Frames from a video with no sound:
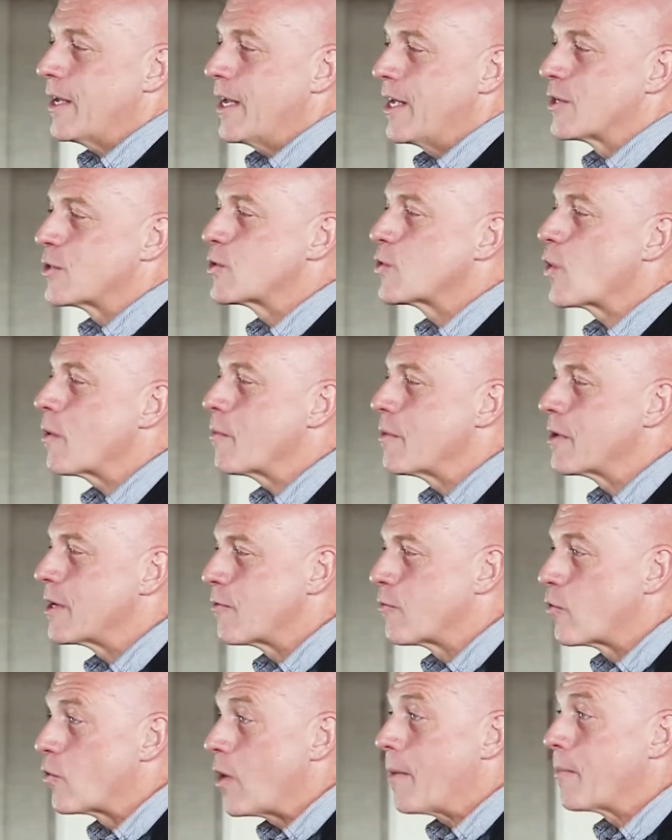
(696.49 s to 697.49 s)
an assortment
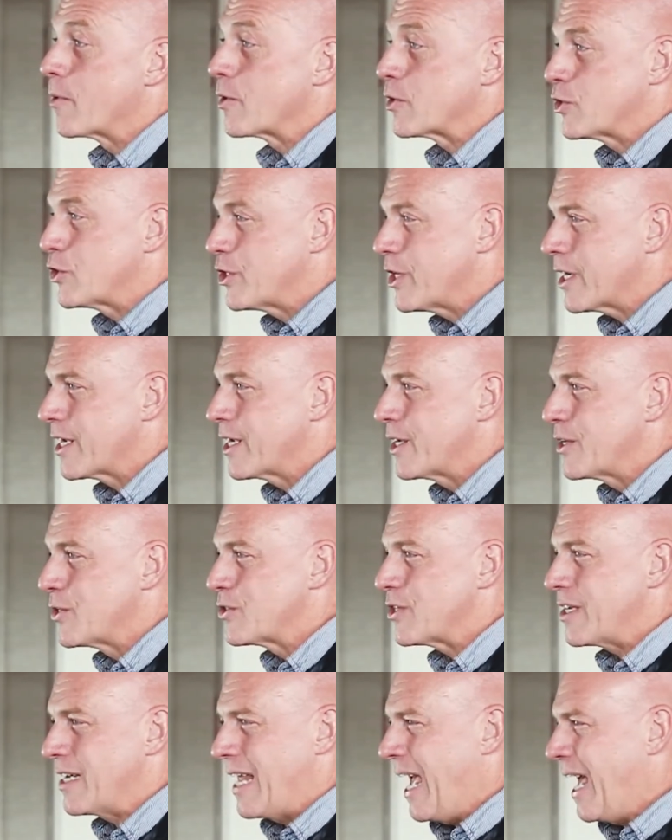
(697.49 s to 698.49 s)
of rubber
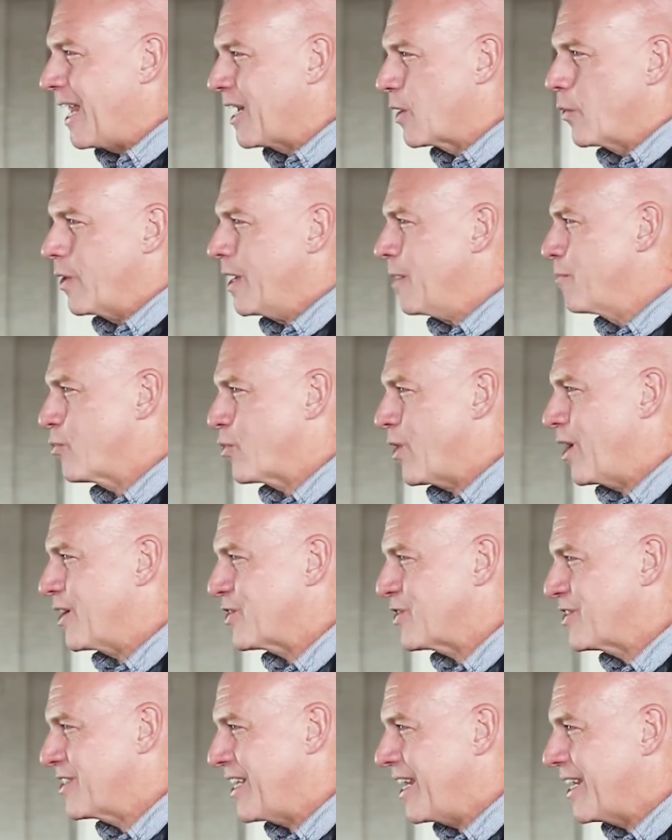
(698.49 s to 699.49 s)
chickens and Halloween
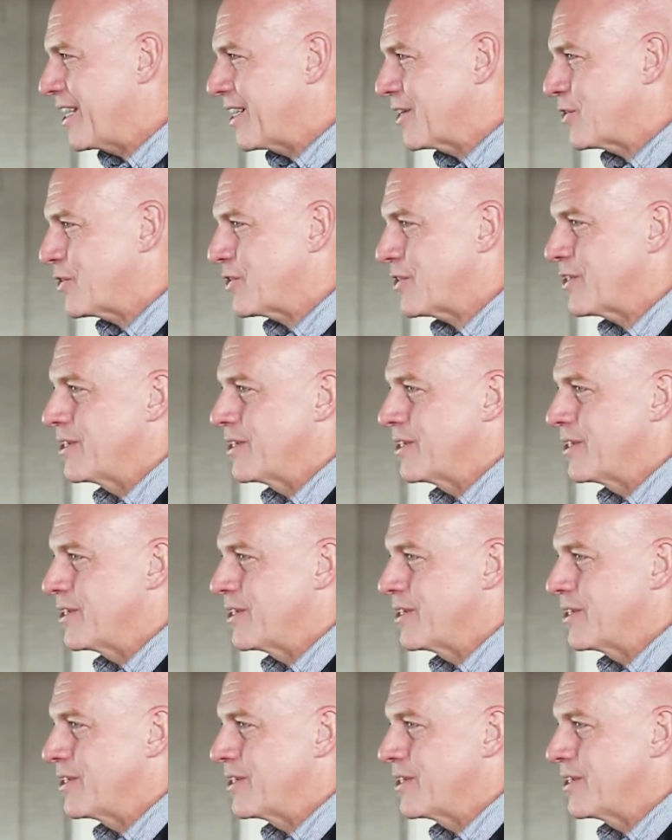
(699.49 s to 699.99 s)
prosthetics,